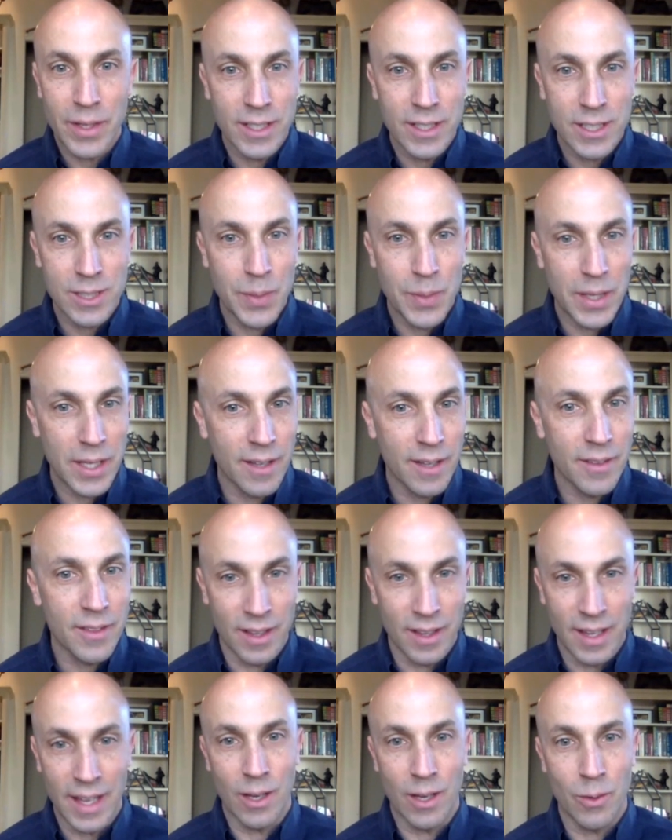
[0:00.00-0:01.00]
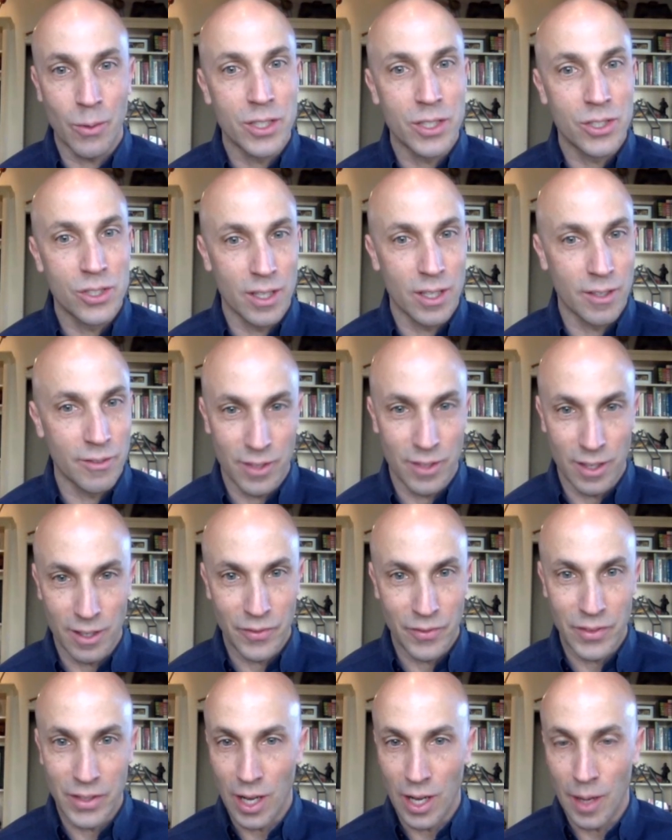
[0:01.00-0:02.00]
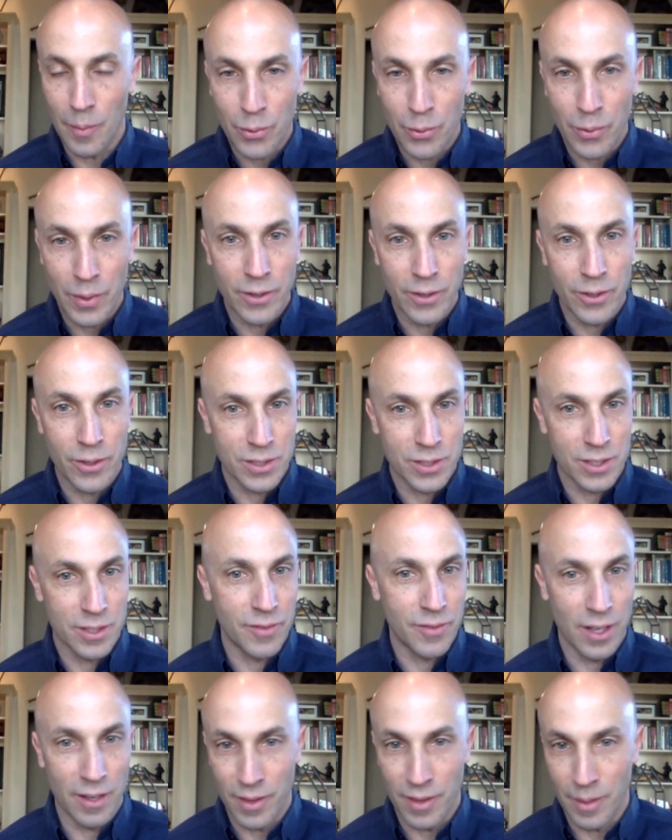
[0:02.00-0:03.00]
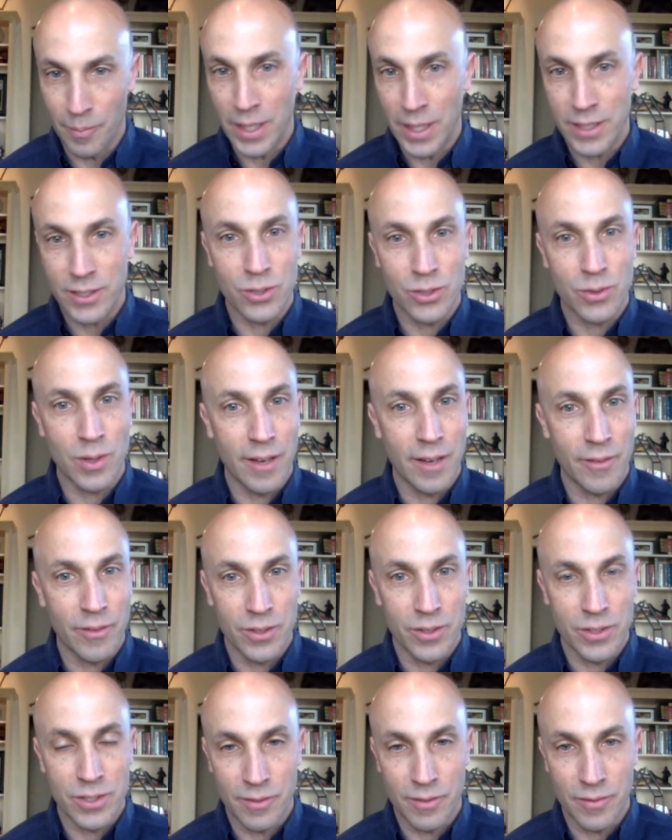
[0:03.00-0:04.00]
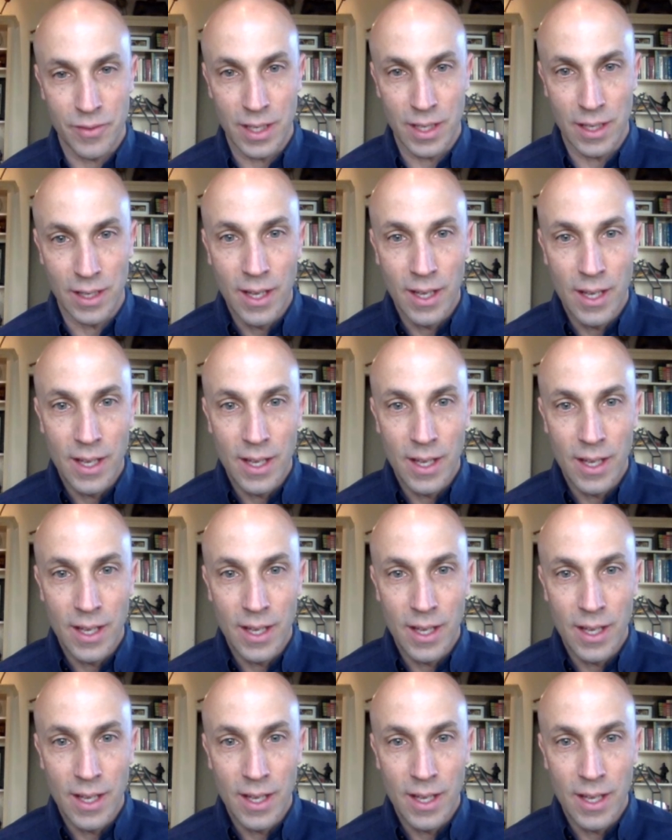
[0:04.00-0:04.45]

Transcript: speaking the language of the operators, of the bus drivers, of the